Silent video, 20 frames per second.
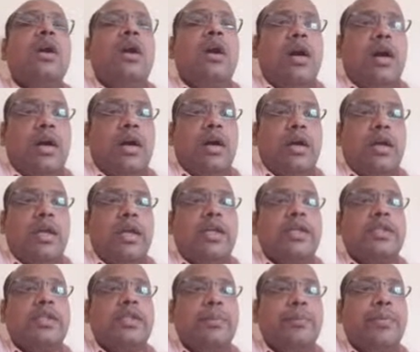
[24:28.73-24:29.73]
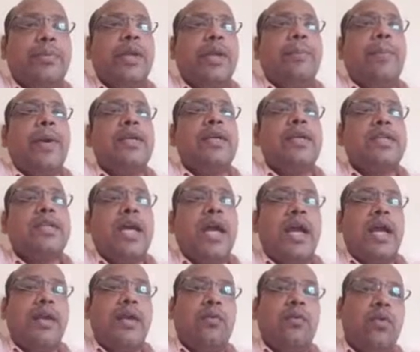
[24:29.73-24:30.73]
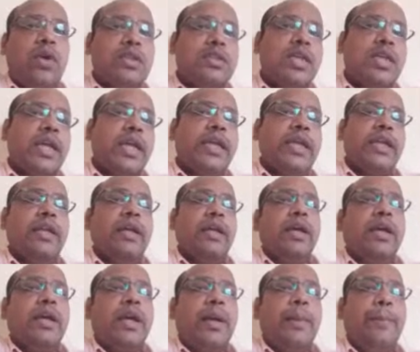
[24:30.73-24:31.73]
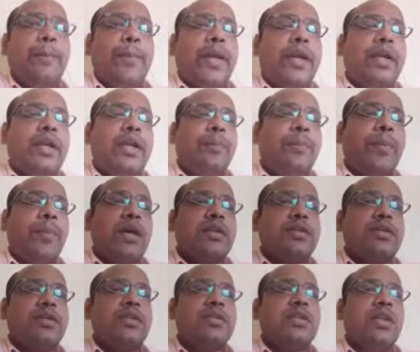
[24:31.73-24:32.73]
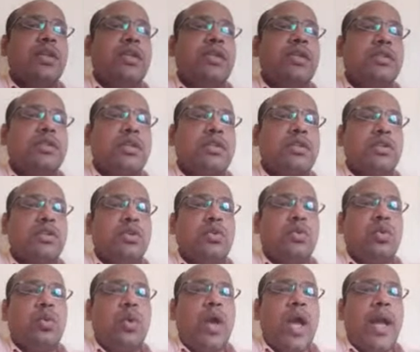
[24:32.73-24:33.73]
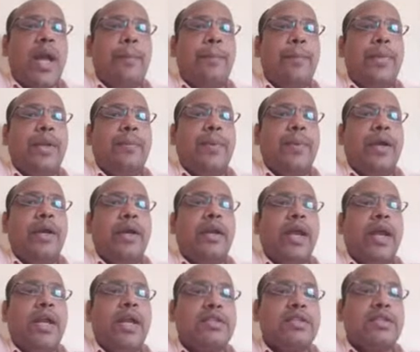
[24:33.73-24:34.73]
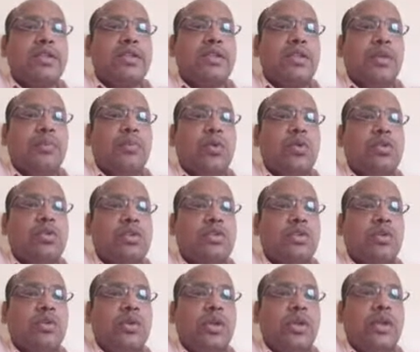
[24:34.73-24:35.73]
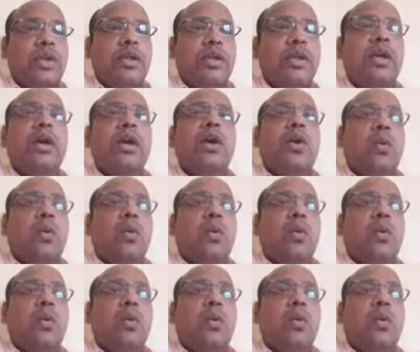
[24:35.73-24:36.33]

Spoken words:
and once again a comparator passes the instruction to amplifier and signal processing unit.